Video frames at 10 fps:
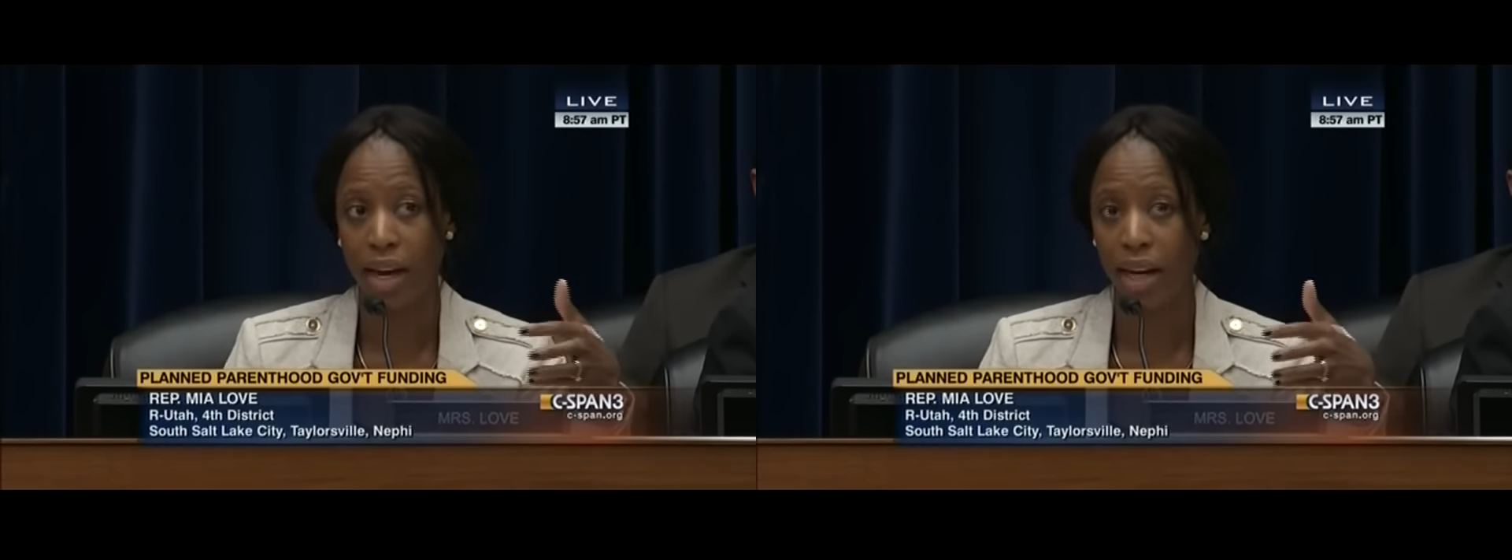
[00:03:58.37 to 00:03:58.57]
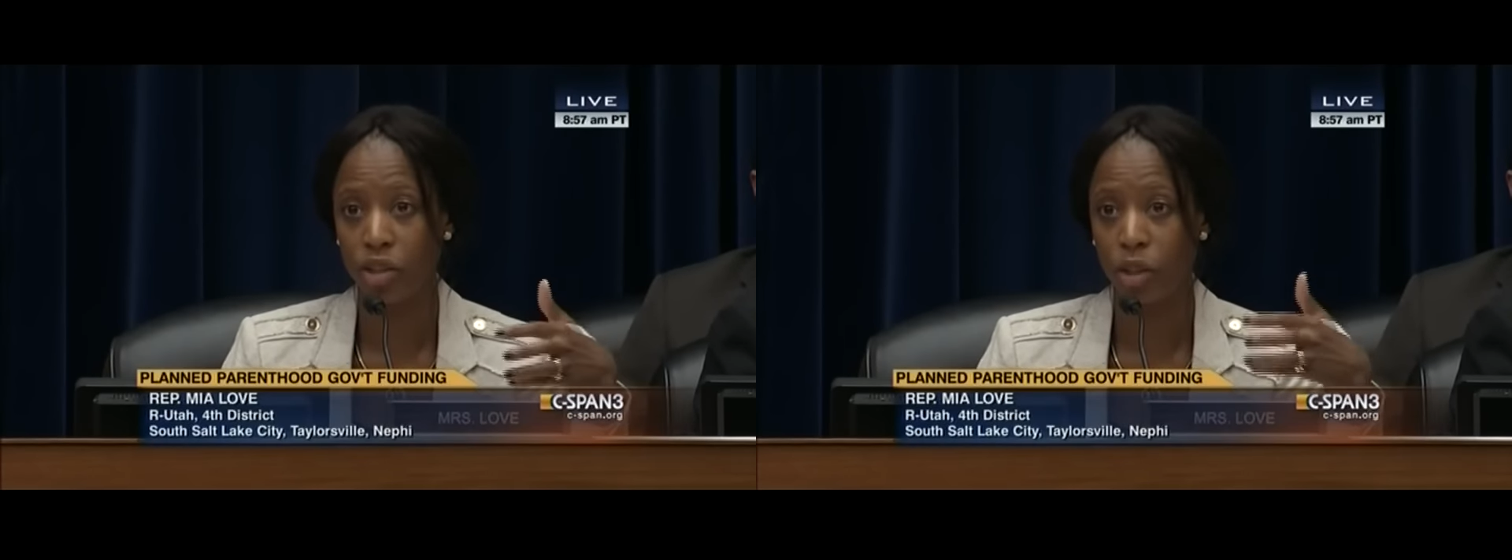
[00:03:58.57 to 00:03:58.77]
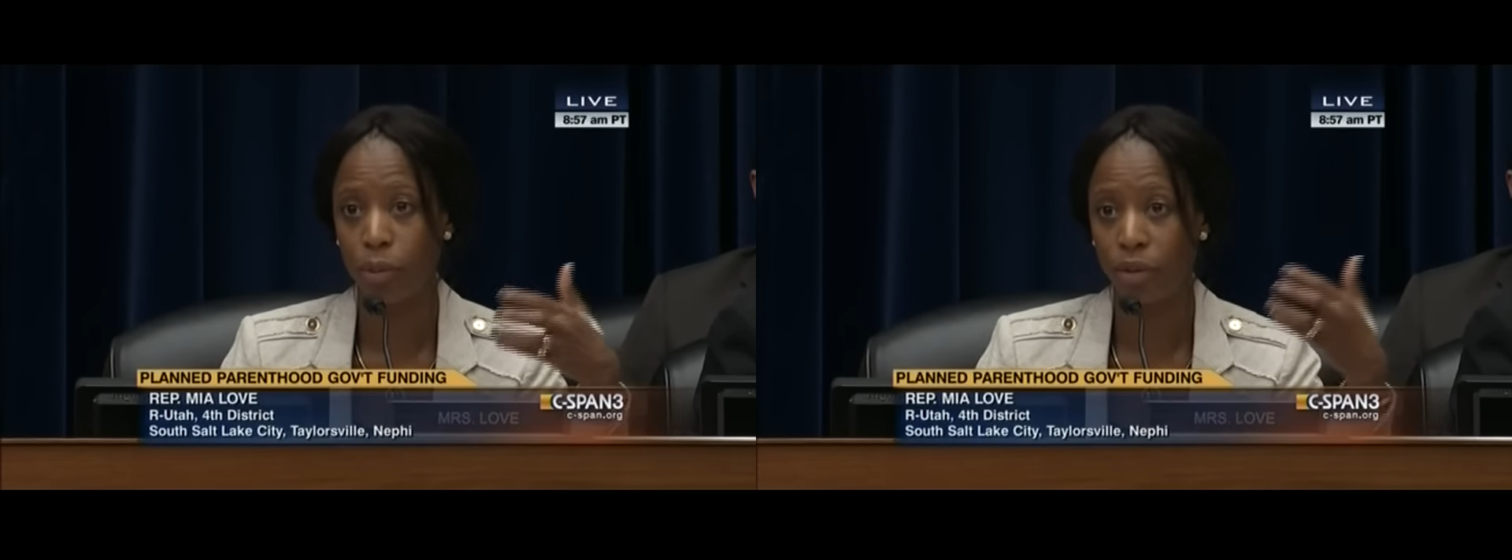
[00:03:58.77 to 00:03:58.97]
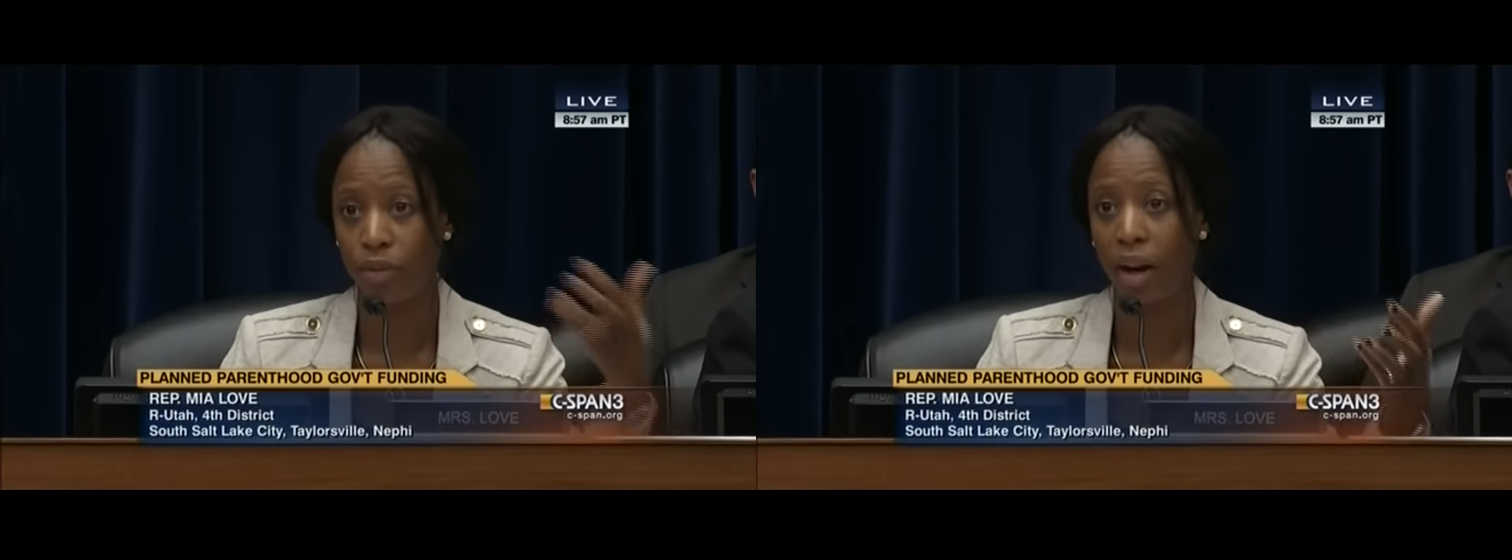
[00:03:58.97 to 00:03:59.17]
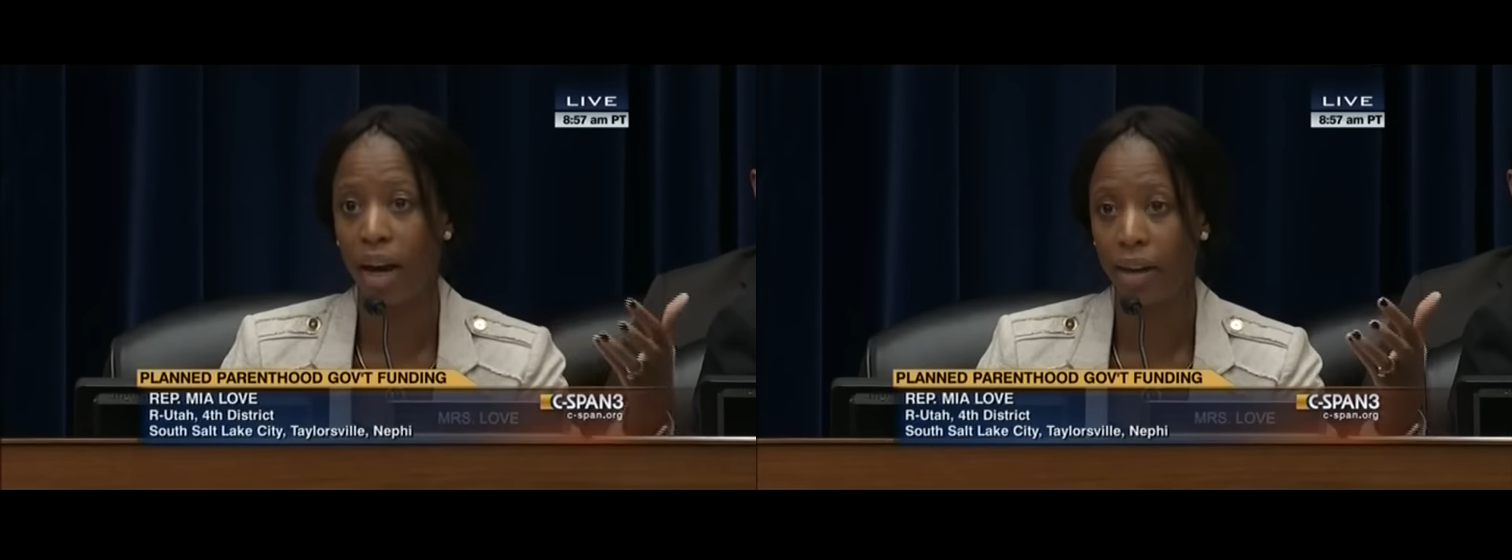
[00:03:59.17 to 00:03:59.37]
that actually
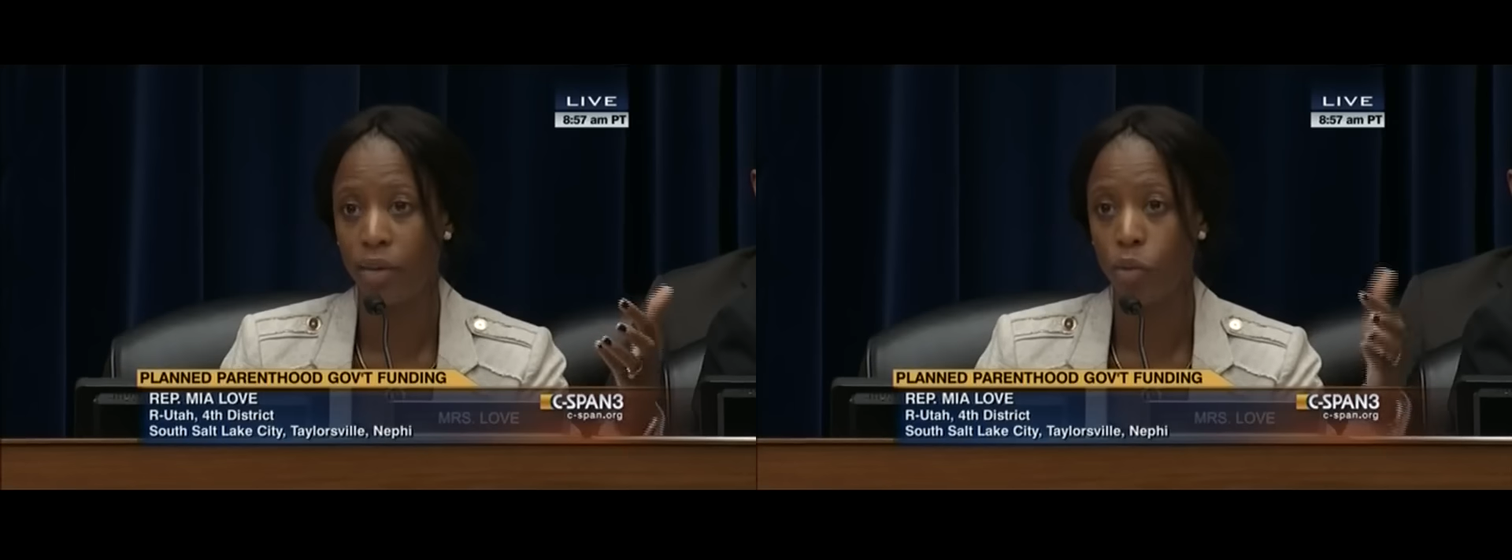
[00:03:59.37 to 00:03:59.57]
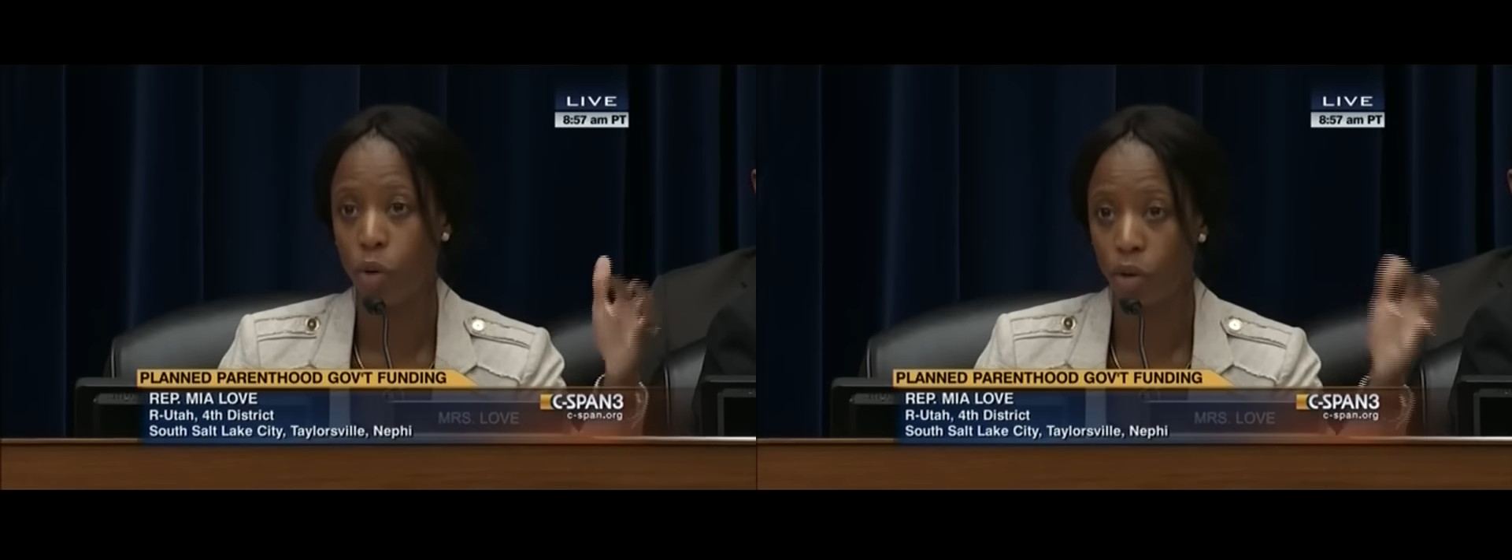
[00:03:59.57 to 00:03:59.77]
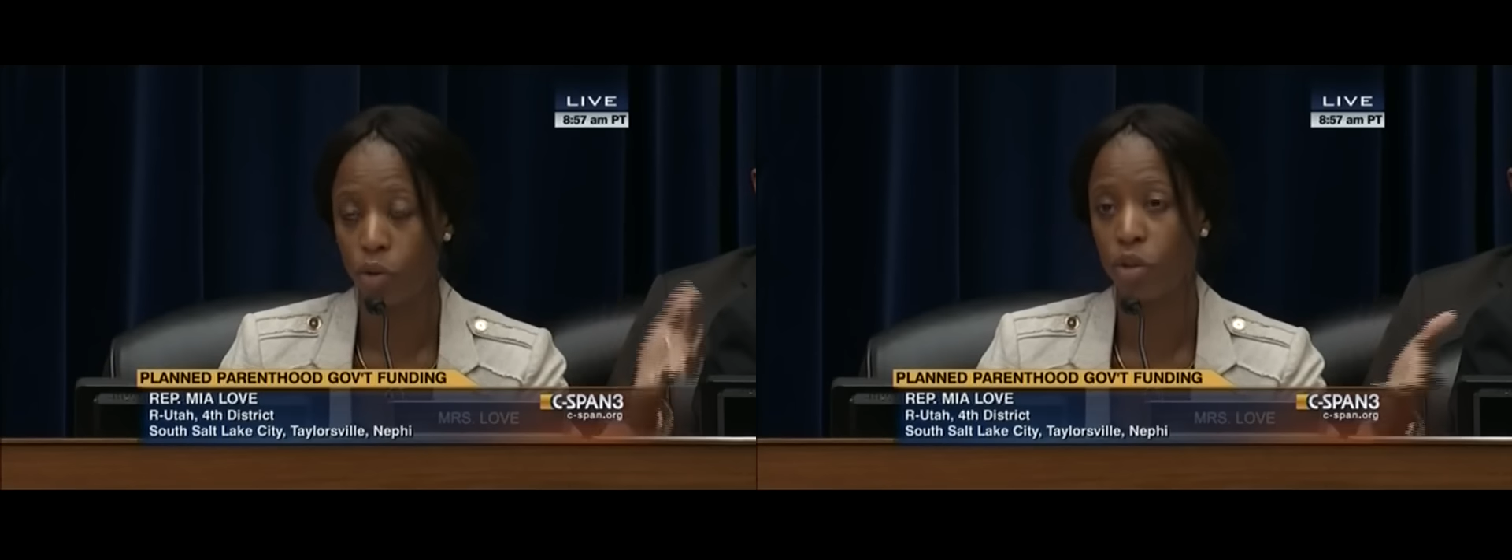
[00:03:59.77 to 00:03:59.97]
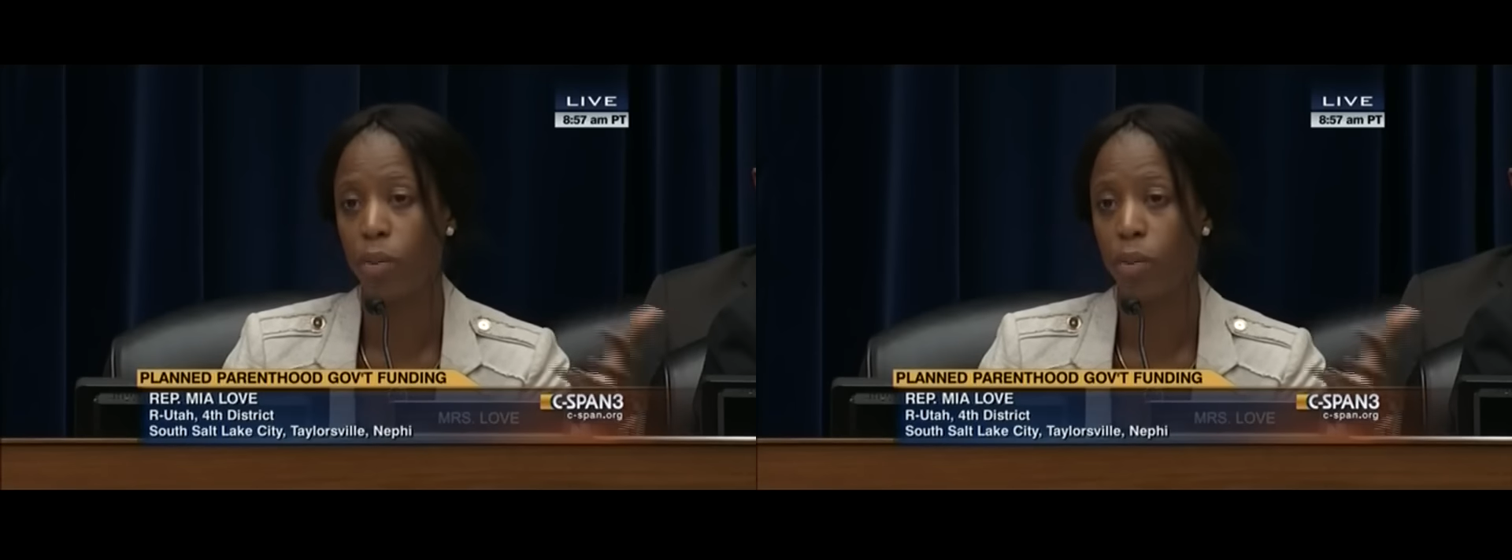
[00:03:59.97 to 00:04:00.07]
provide where those